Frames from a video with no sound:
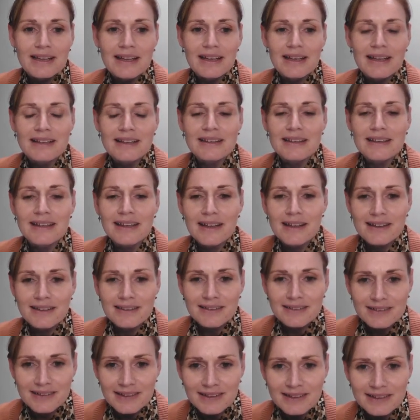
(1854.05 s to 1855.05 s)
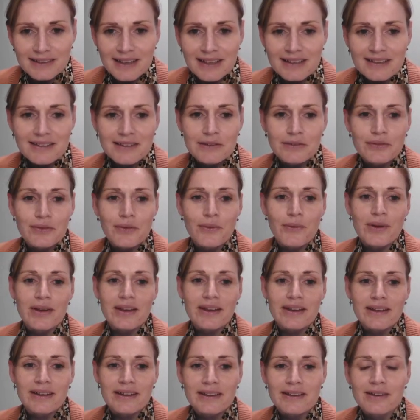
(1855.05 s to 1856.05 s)
and then this intensive
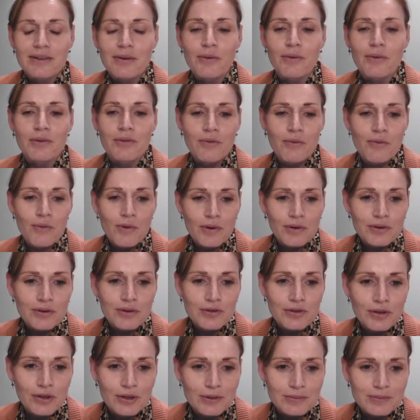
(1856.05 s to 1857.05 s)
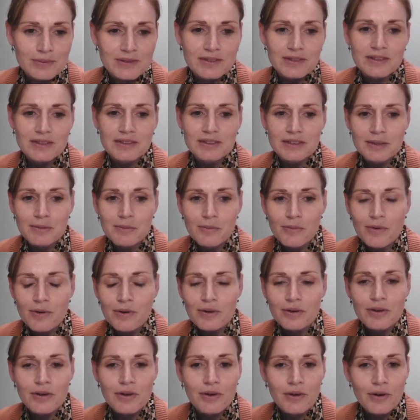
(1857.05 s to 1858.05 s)
week with workshops,
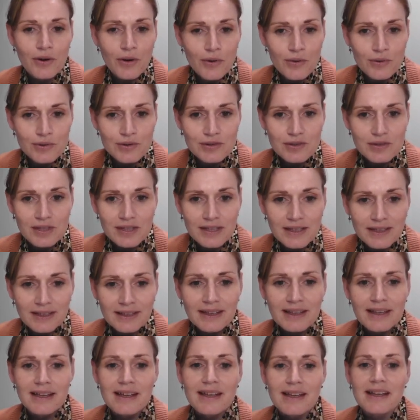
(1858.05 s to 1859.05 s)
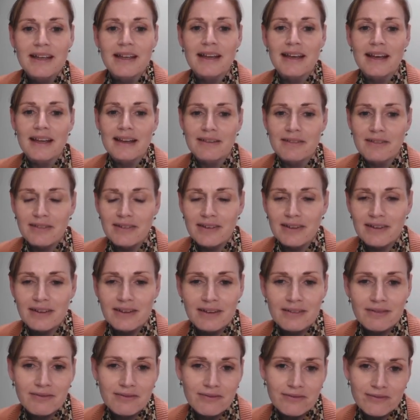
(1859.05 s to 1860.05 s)
teamwork, coaching, and
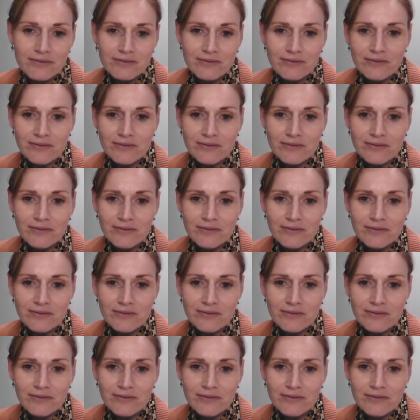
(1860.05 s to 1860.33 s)
the